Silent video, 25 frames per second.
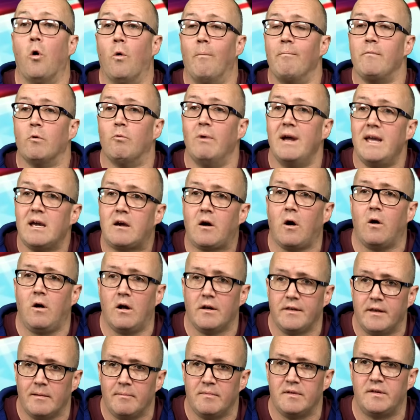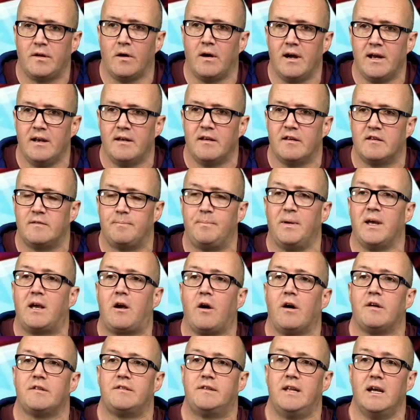them. we call them Zionists
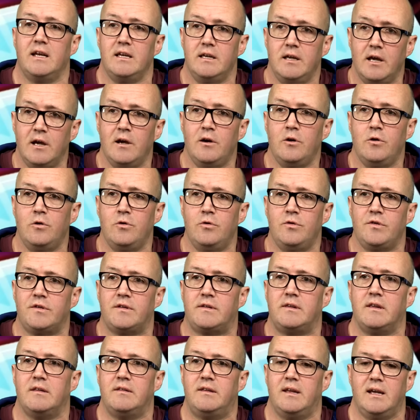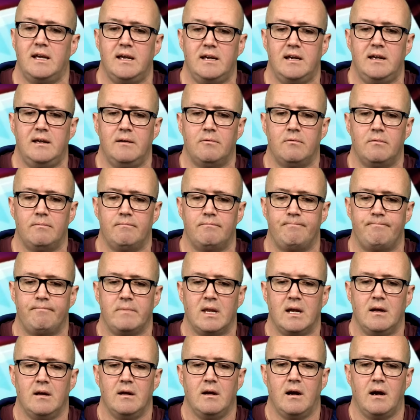because they used the.
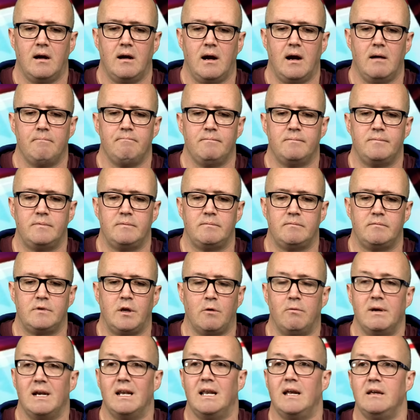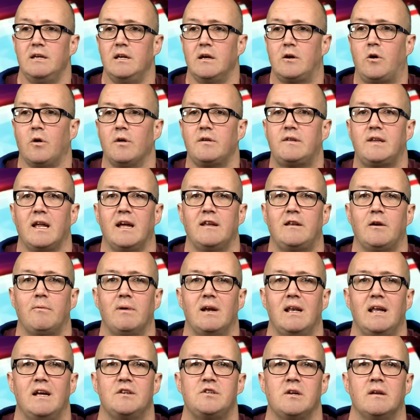the reli- you could say the
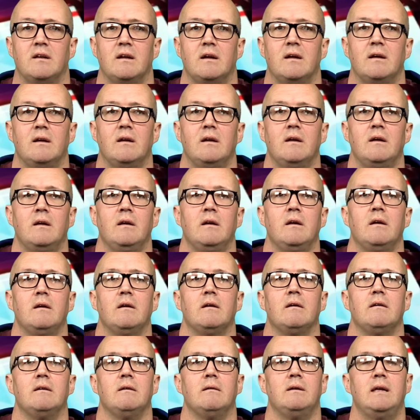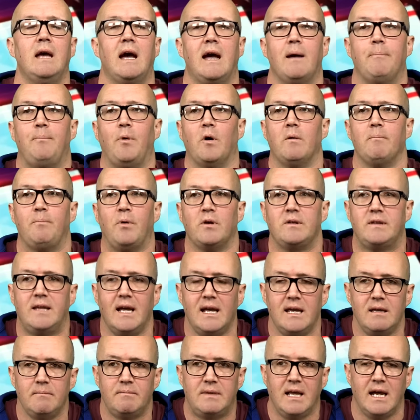religion as well. Yeah, but but
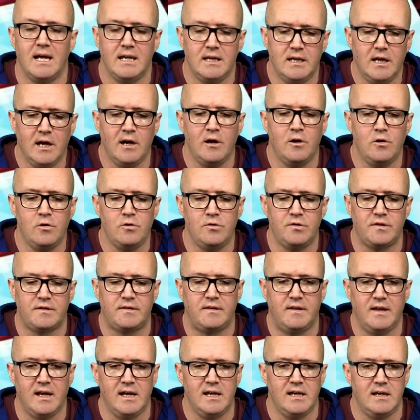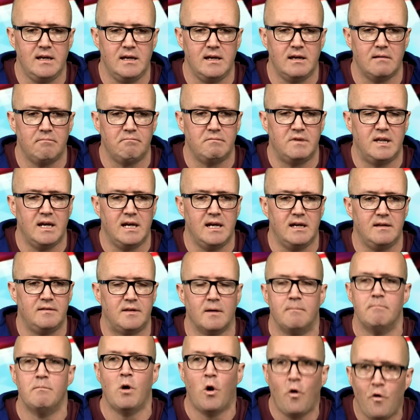they they used the the
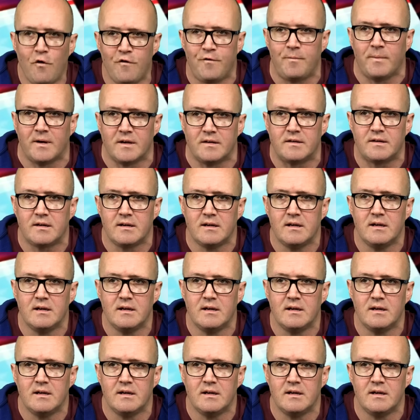the movement